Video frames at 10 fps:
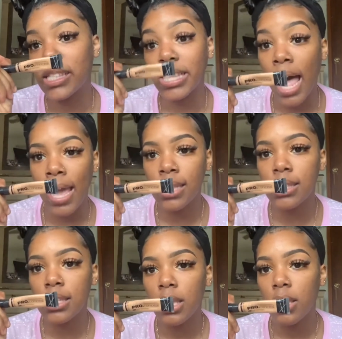
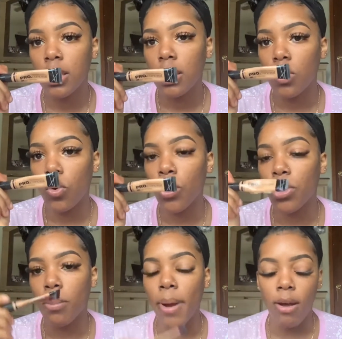light on
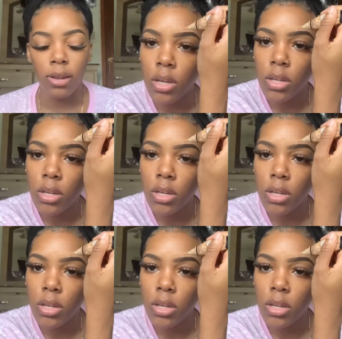your brow line.